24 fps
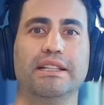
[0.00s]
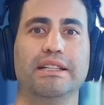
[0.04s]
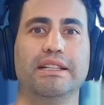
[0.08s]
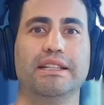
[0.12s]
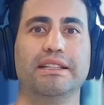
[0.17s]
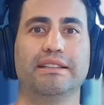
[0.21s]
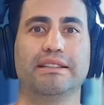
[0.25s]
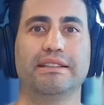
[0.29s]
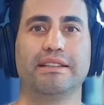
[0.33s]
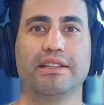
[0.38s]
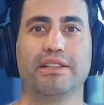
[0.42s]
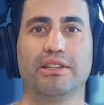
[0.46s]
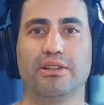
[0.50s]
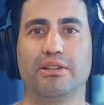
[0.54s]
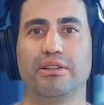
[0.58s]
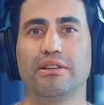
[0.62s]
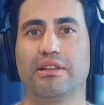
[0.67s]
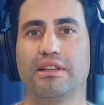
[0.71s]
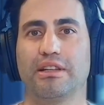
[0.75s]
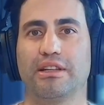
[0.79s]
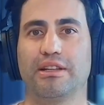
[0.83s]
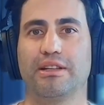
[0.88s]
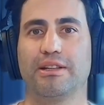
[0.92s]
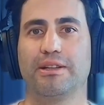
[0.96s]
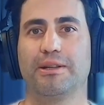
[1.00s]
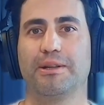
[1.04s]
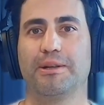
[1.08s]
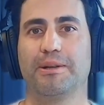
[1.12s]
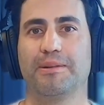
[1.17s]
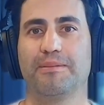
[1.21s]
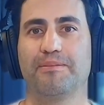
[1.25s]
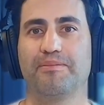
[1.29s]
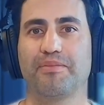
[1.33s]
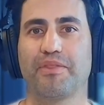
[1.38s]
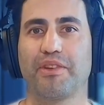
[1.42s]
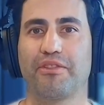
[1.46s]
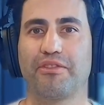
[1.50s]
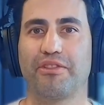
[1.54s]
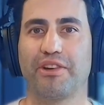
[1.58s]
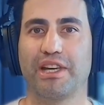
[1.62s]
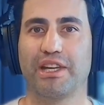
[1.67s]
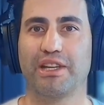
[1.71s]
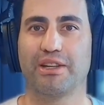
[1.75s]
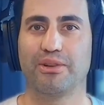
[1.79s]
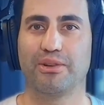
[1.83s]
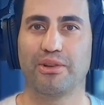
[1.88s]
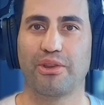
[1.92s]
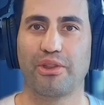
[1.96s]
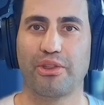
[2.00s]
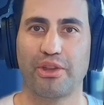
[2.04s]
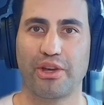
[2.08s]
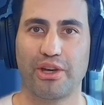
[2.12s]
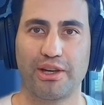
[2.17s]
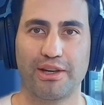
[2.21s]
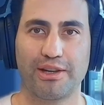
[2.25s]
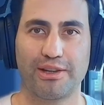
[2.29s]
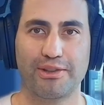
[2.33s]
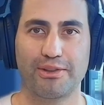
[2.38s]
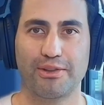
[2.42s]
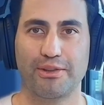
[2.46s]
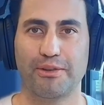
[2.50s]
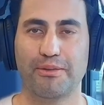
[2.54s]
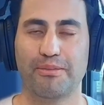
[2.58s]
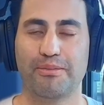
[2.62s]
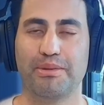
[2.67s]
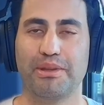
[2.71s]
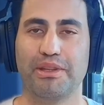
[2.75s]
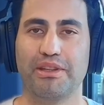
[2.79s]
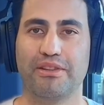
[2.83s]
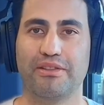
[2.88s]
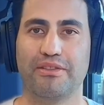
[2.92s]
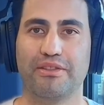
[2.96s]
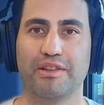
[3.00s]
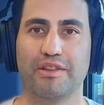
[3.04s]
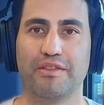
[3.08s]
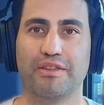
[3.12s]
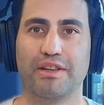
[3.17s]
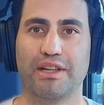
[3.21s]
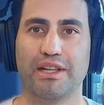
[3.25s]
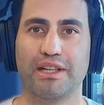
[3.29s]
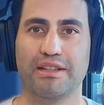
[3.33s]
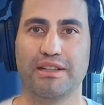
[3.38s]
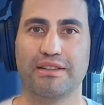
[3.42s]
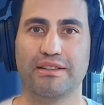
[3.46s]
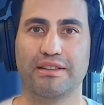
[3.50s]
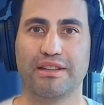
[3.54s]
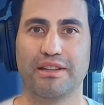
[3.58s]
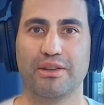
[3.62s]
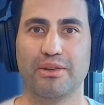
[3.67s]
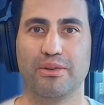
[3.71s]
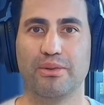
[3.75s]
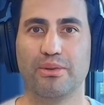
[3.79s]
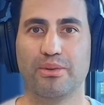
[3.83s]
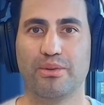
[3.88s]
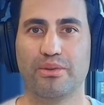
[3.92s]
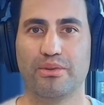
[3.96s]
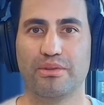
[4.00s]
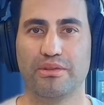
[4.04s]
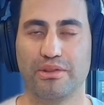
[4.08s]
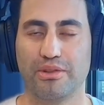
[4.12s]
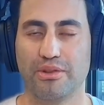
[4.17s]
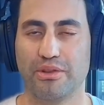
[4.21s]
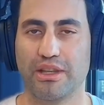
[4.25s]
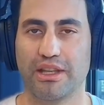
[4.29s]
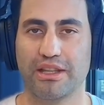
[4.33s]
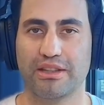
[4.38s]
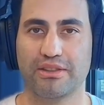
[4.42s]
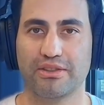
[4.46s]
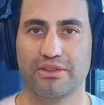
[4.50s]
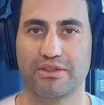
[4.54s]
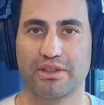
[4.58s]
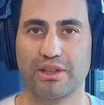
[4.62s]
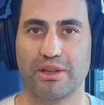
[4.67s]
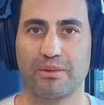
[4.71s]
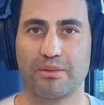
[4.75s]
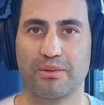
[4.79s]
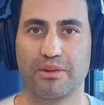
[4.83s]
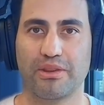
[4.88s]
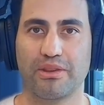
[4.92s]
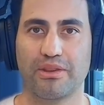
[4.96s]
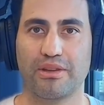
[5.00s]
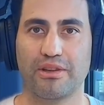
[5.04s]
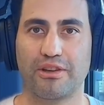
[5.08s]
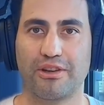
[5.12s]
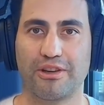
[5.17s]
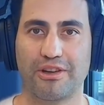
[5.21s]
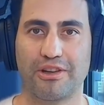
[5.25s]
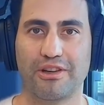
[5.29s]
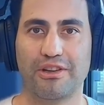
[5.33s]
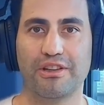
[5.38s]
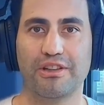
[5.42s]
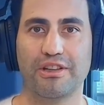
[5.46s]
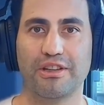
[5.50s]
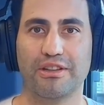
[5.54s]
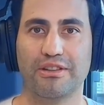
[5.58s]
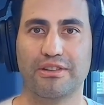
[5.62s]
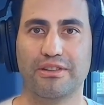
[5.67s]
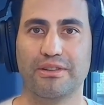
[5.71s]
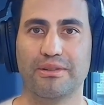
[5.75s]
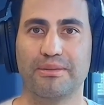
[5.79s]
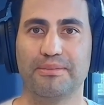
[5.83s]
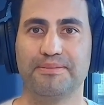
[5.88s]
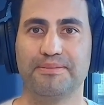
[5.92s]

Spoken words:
Is there a final thought or piece of advice that you'd like to share with our audience?